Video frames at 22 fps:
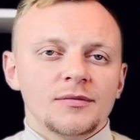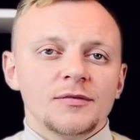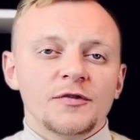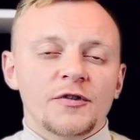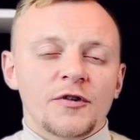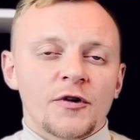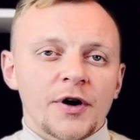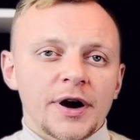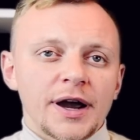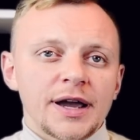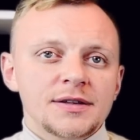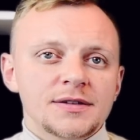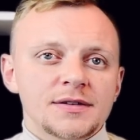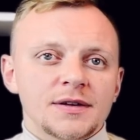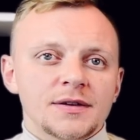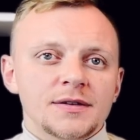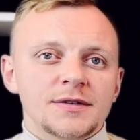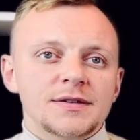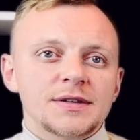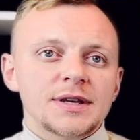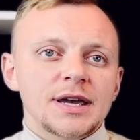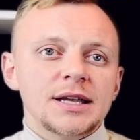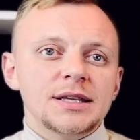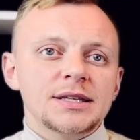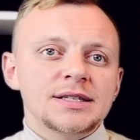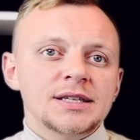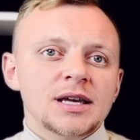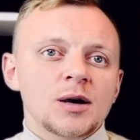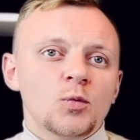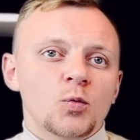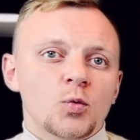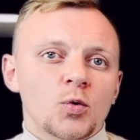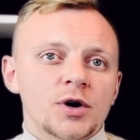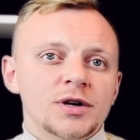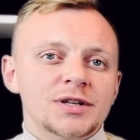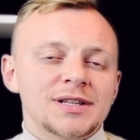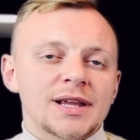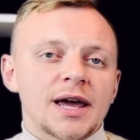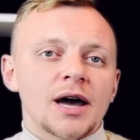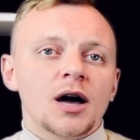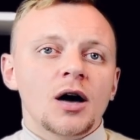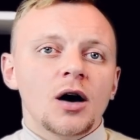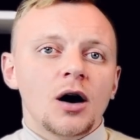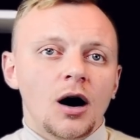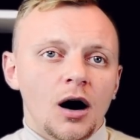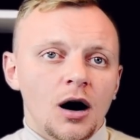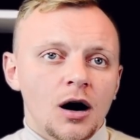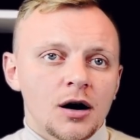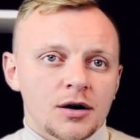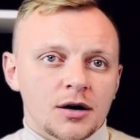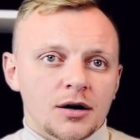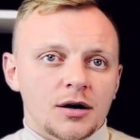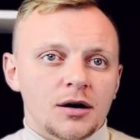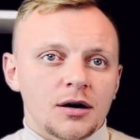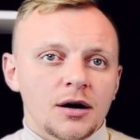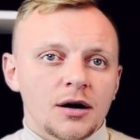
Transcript: For instance, in some words like honor,